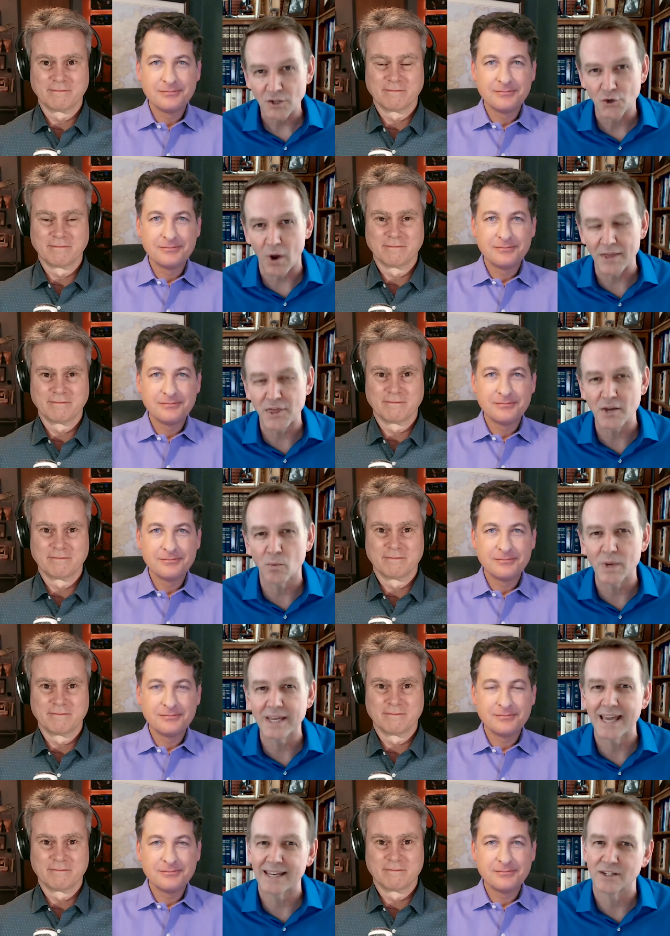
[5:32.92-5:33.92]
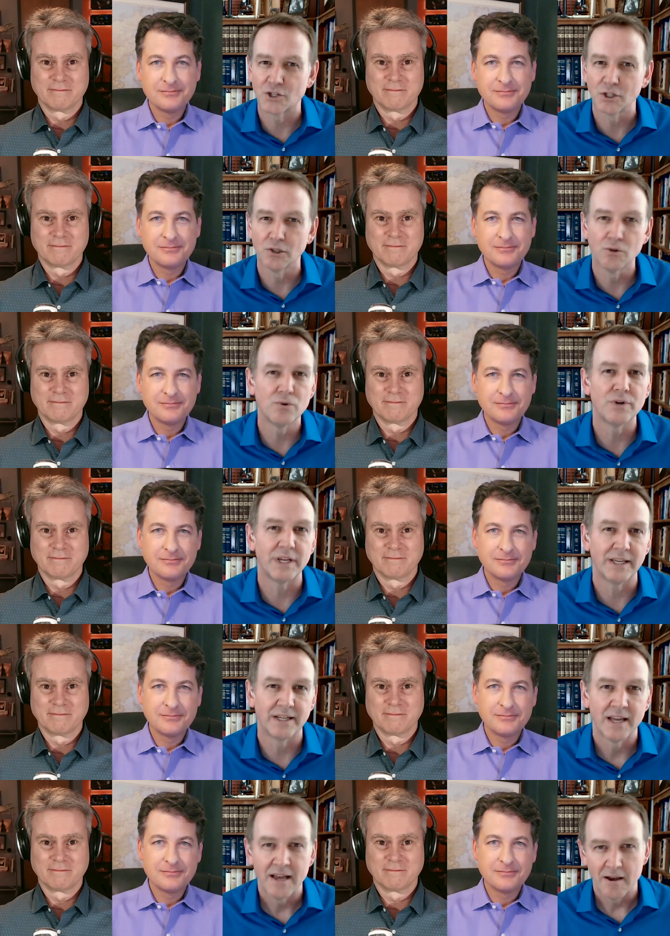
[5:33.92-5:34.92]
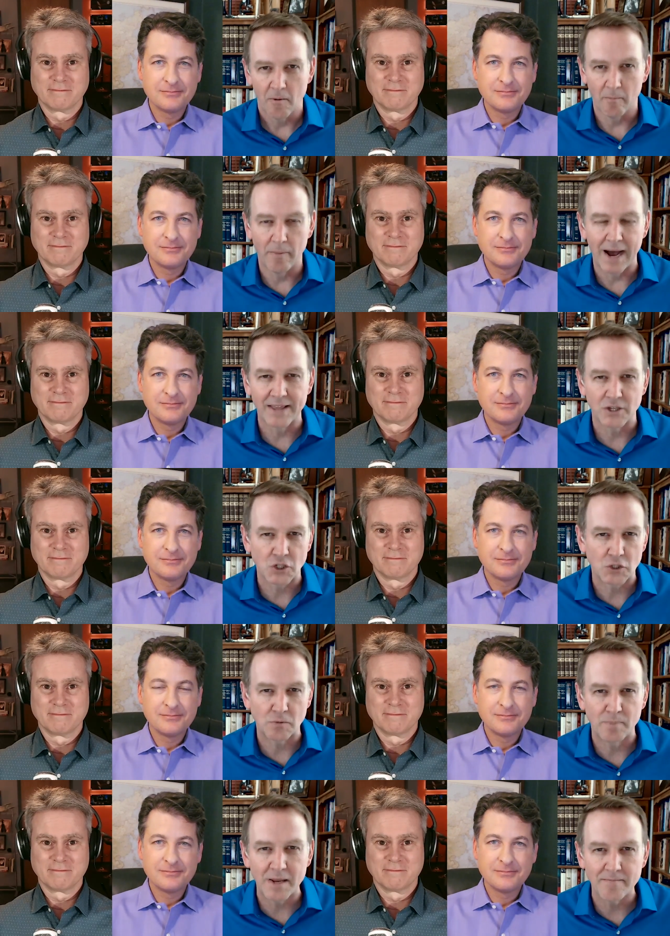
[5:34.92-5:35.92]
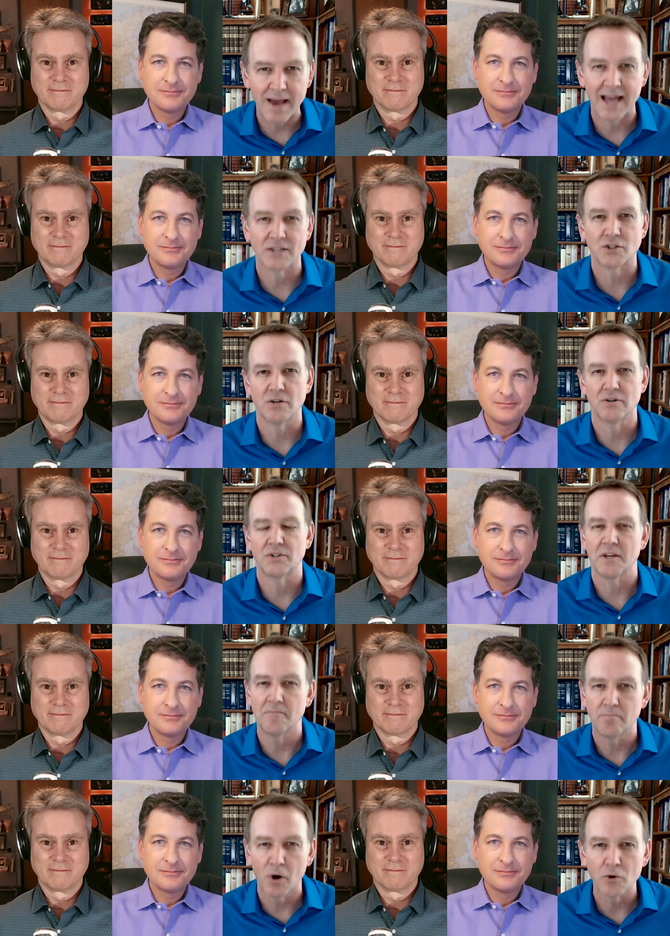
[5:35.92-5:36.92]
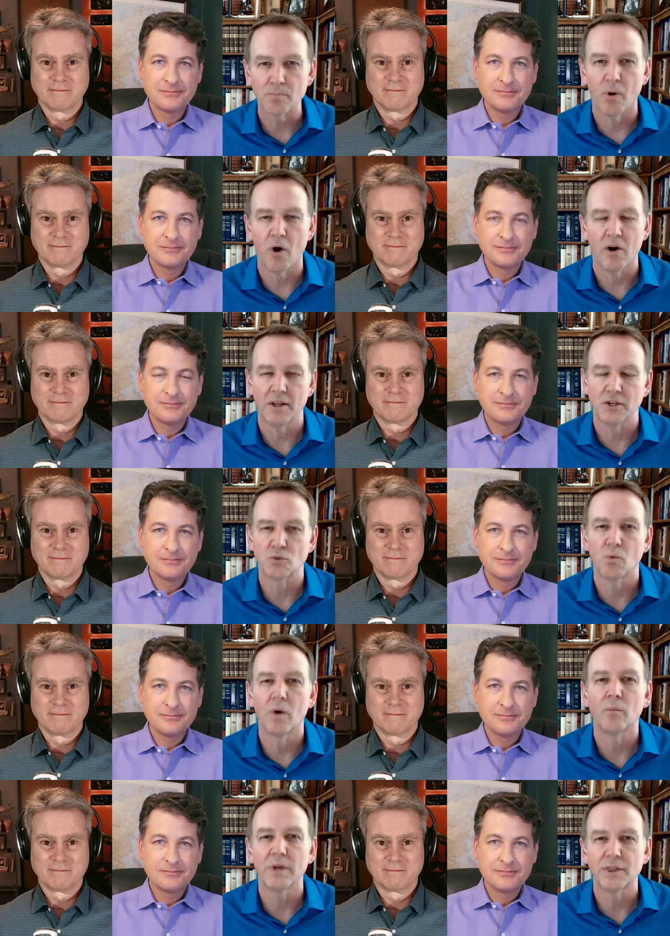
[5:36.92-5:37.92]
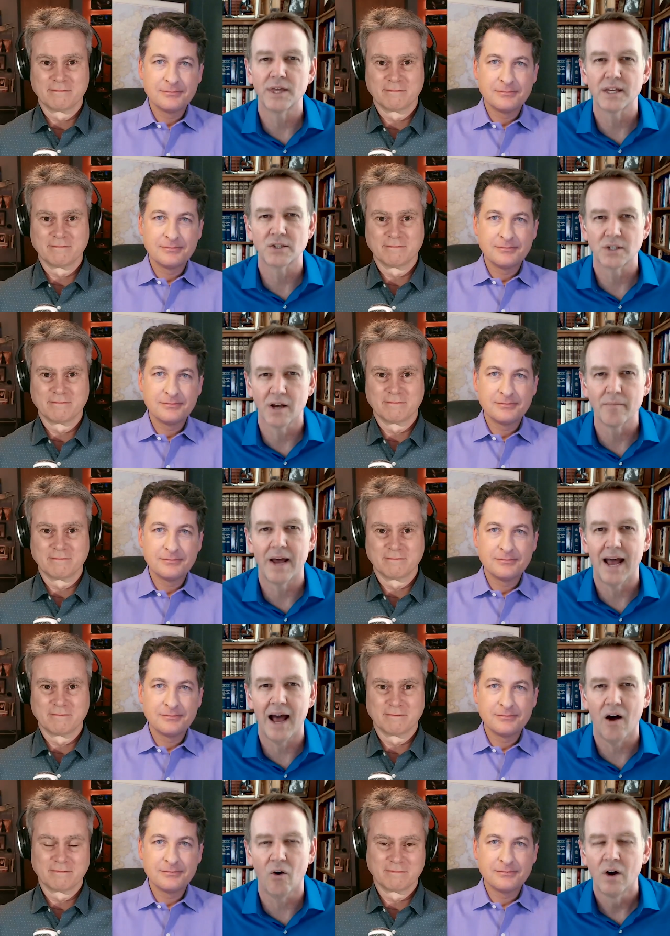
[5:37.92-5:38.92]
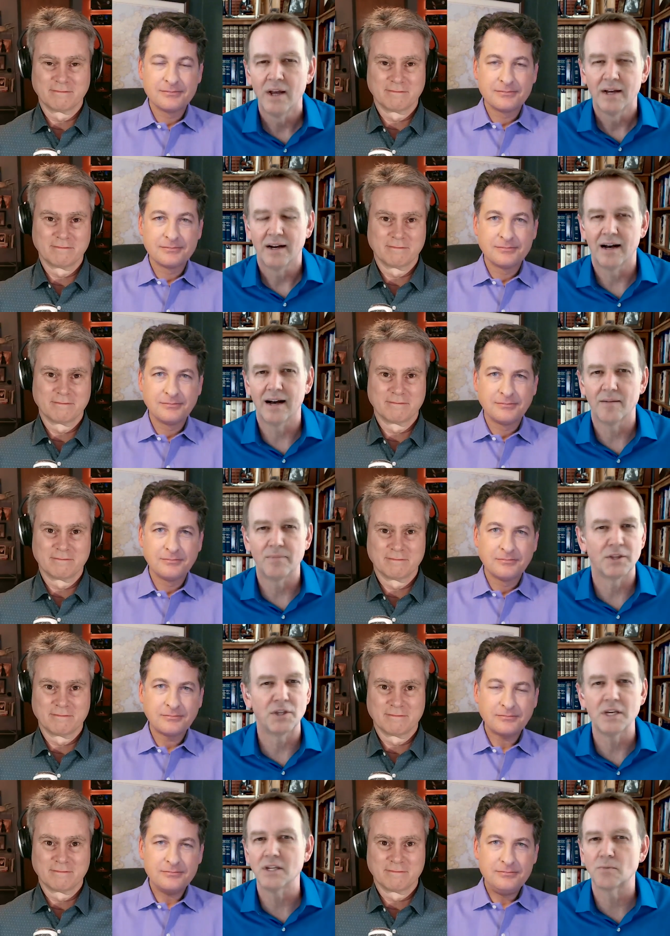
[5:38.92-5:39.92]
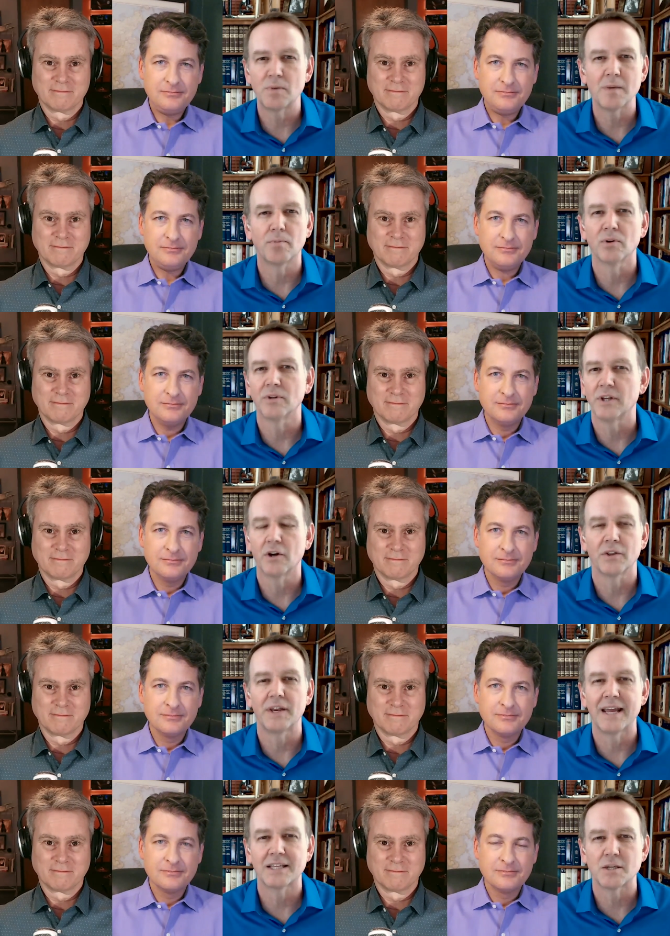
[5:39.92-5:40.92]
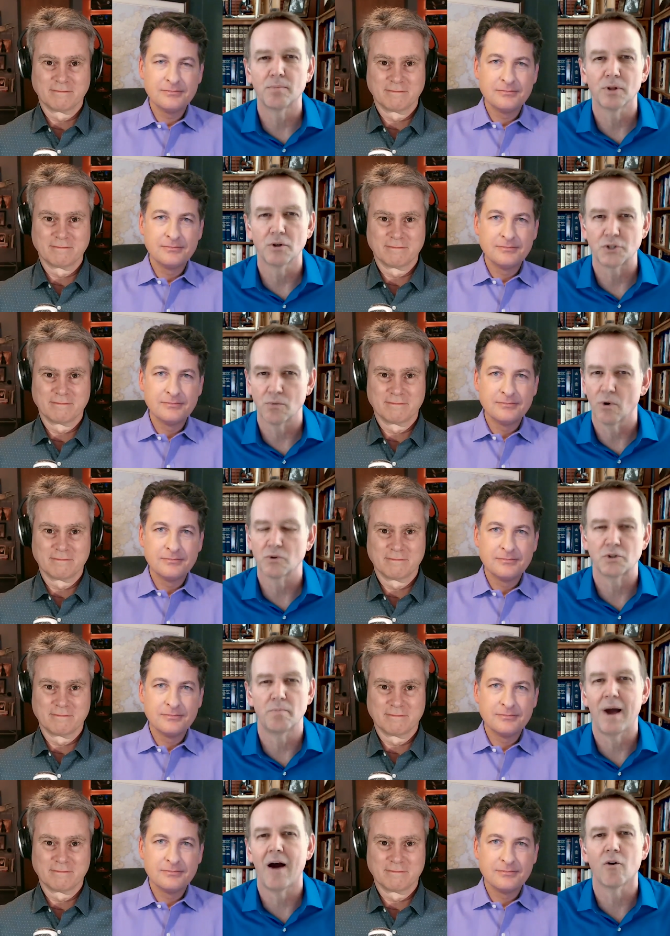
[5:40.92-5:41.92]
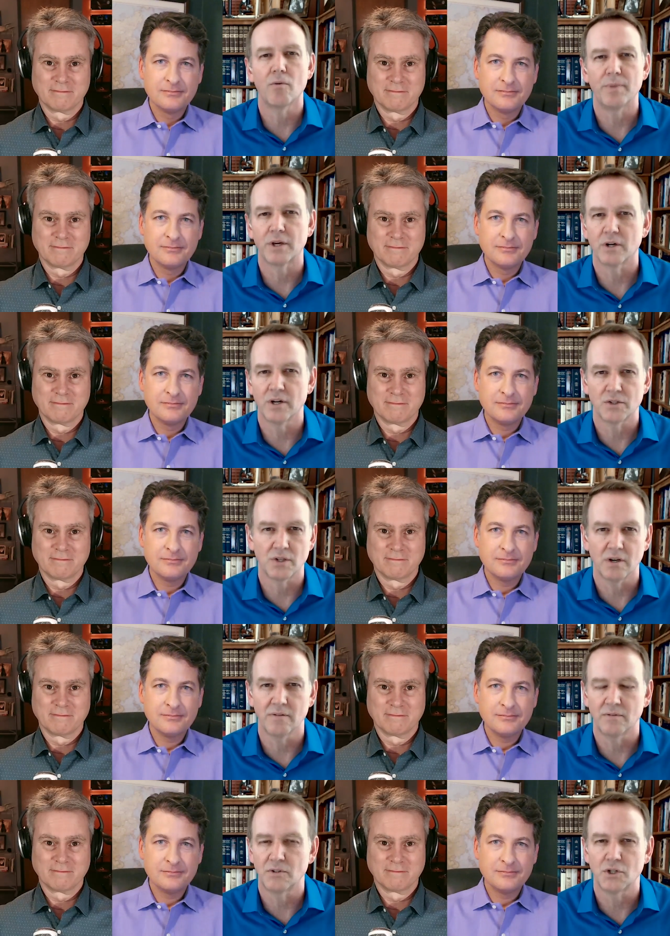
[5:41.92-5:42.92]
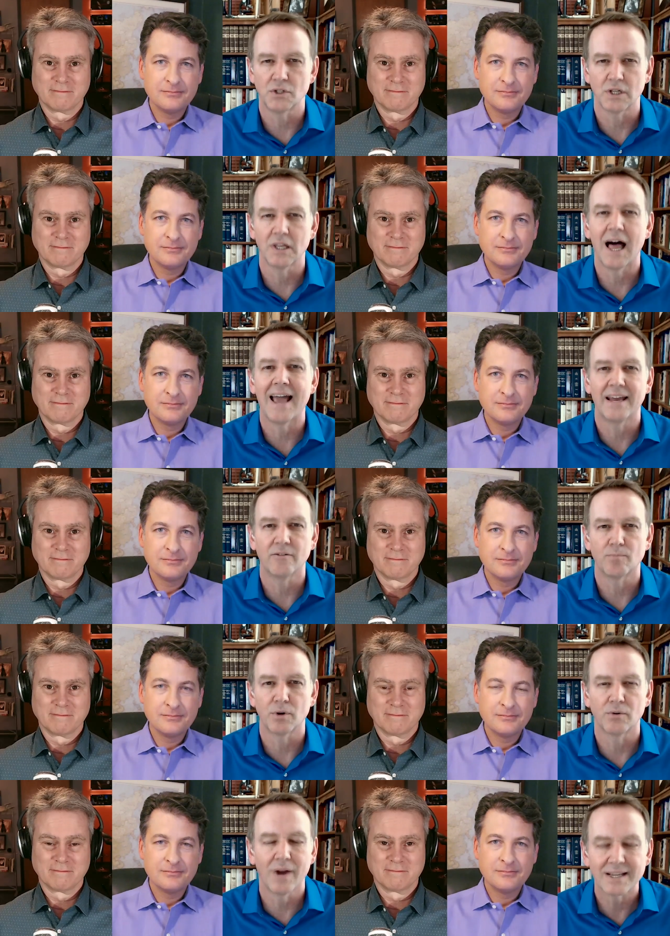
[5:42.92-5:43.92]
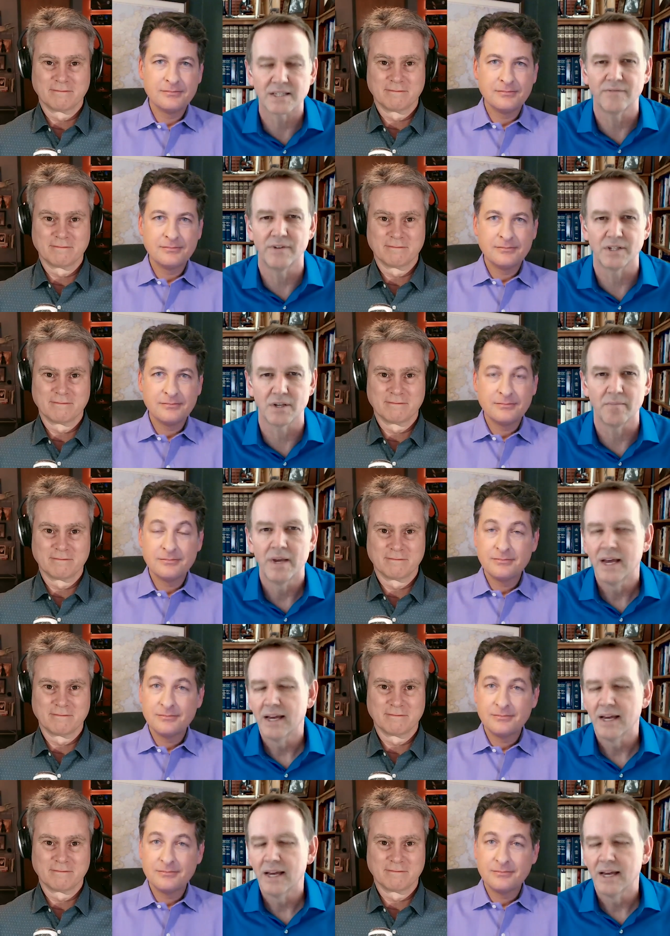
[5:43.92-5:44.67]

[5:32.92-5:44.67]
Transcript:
Speaker 1: So I think we get deluded by the spin masters in both parties when we think somehow uh, that these people, you know, that Nancy Pelosi rose to power because of, she's a lion of progressivism.